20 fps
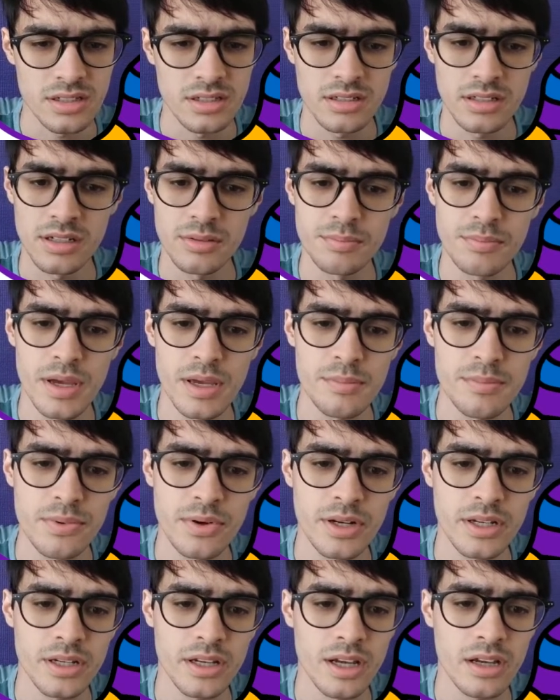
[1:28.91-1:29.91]
that may
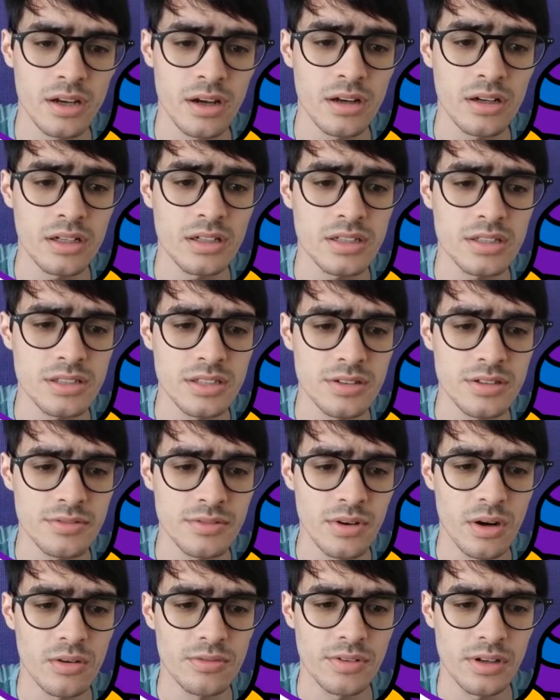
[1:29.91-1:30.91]
bring a cognitive
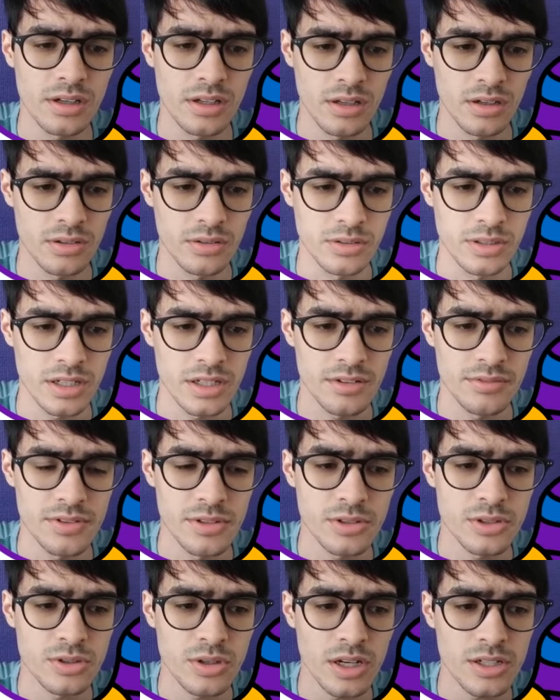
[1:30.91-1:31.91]
overload if
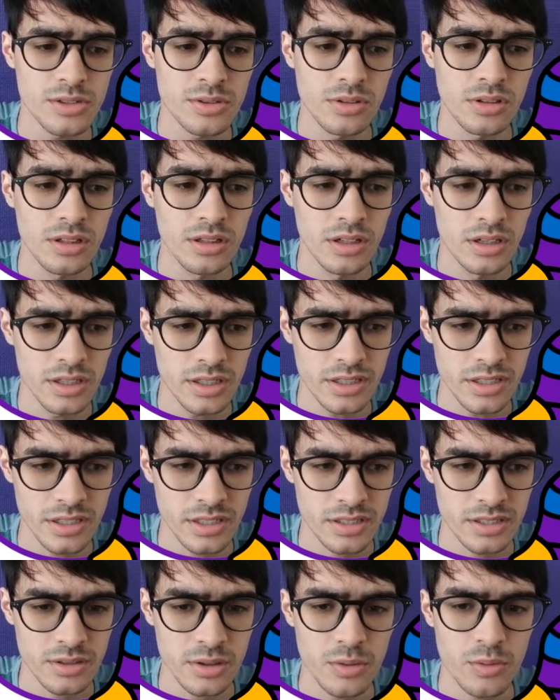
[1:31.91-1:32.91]
you try to learn
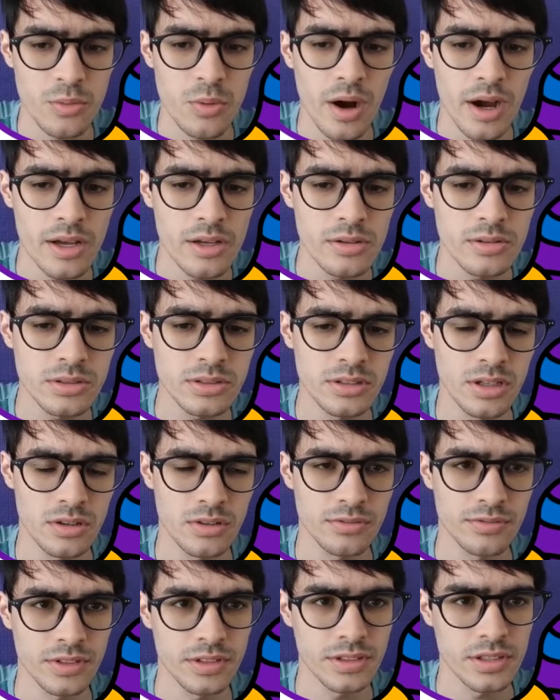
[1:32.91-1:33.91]
it while
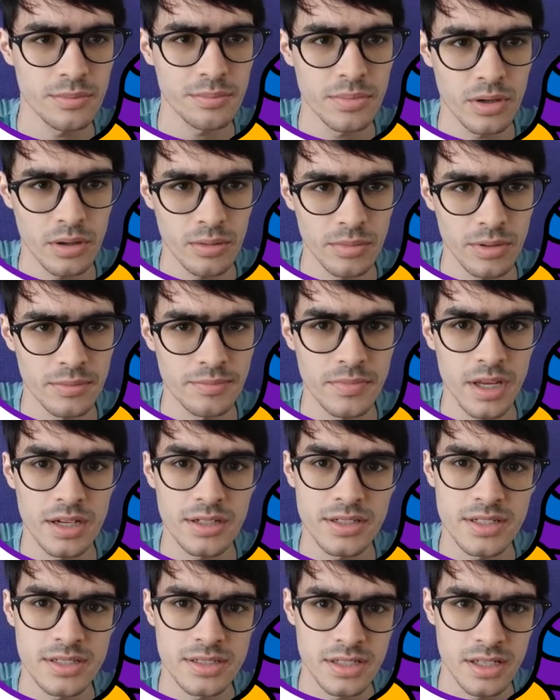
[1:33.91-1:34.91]
solving the problem
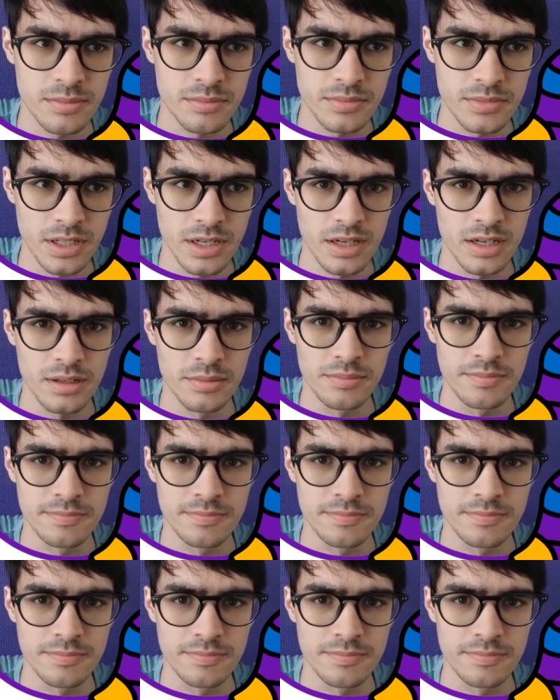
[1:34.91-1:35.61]
at the same time.